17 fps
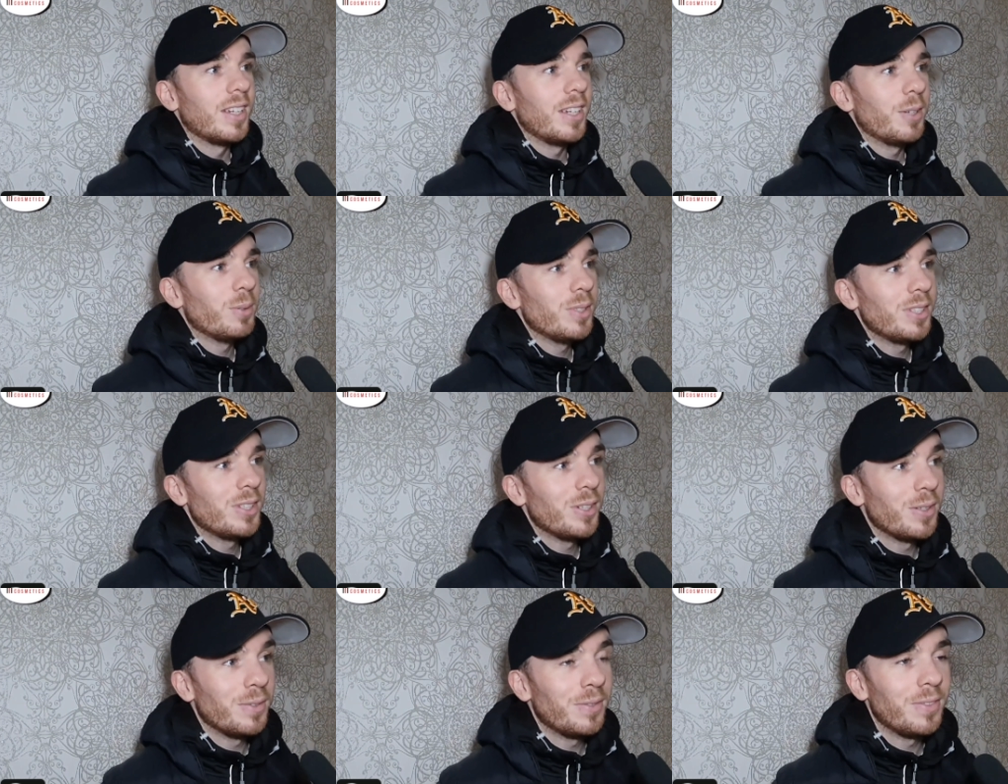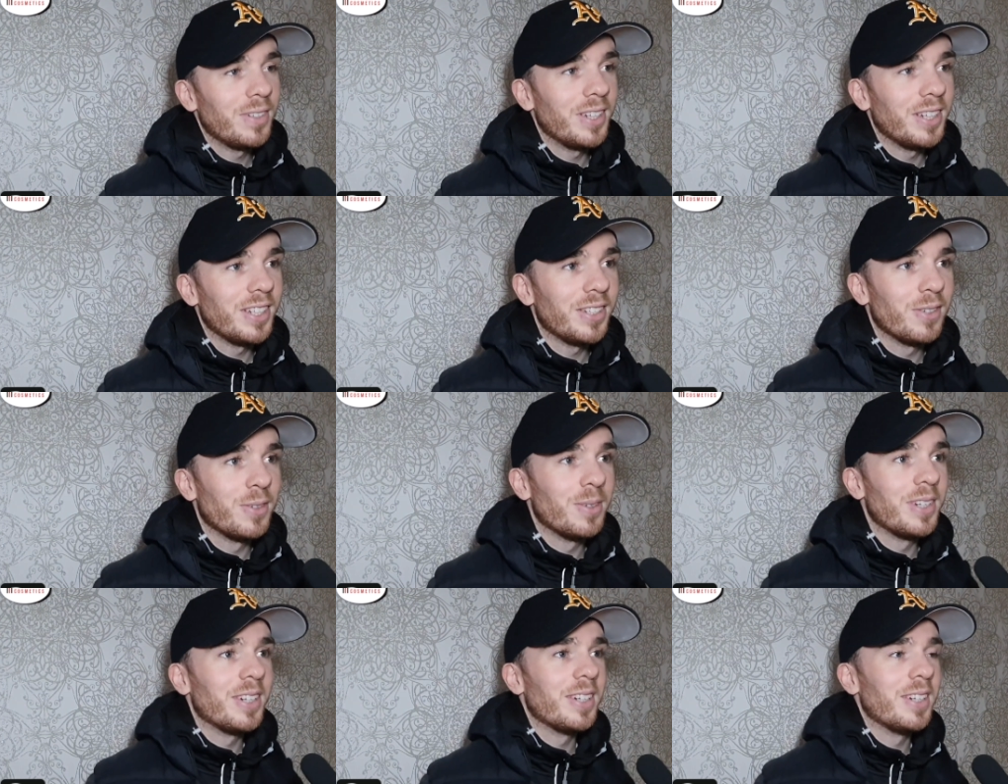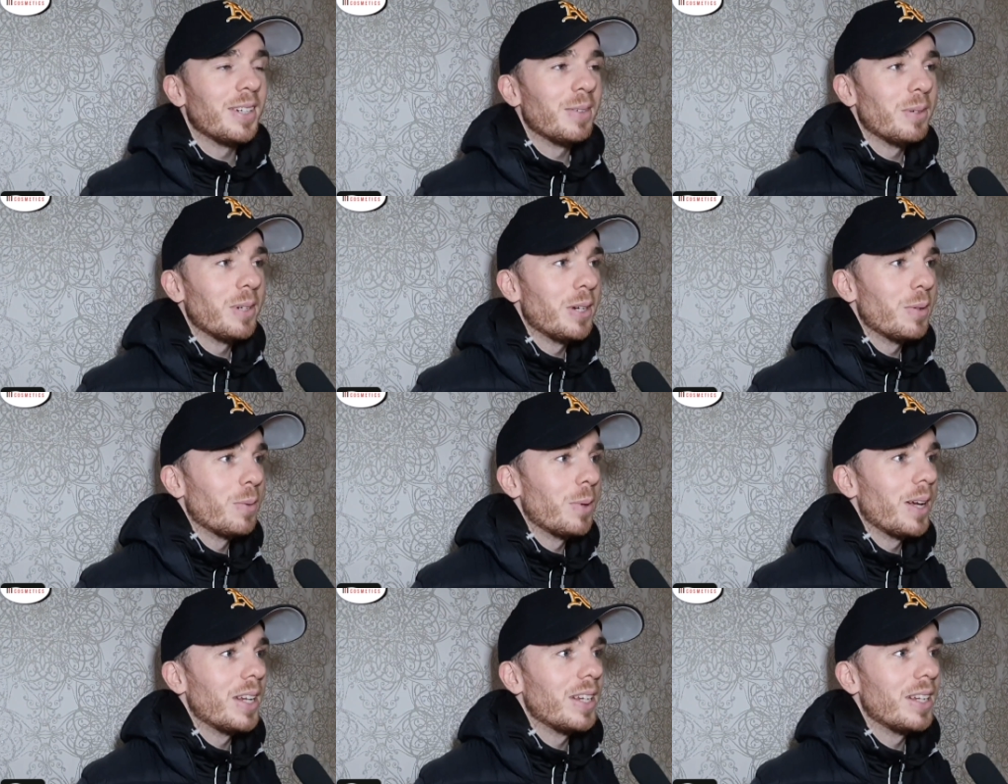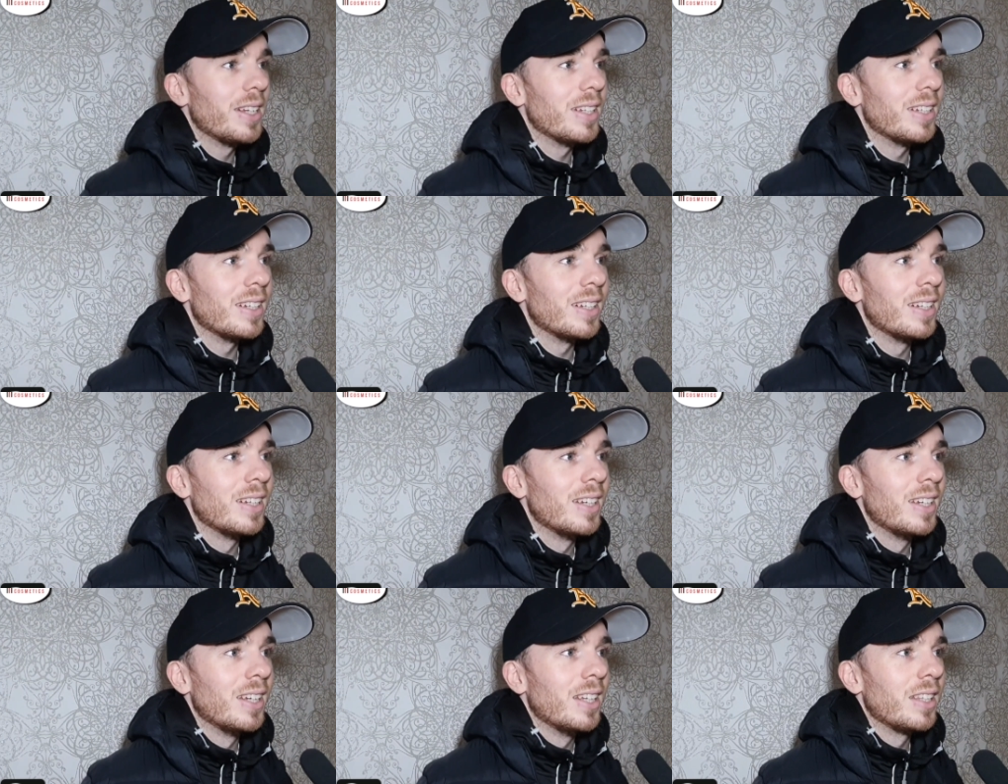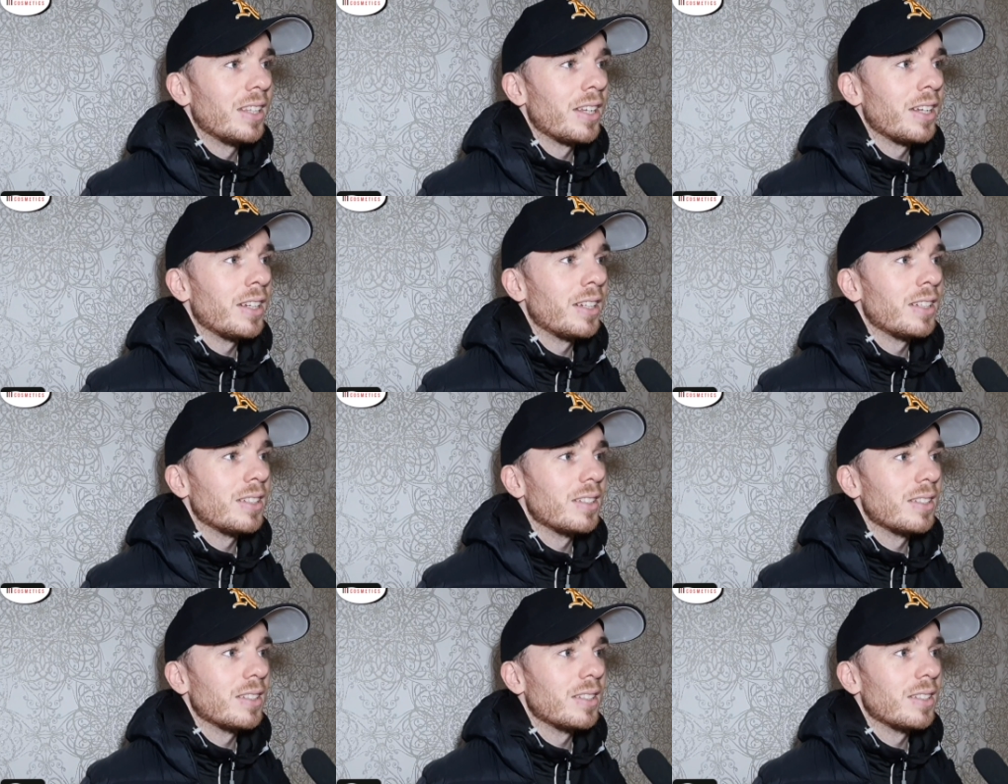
It was tough, when you're weighing in, I think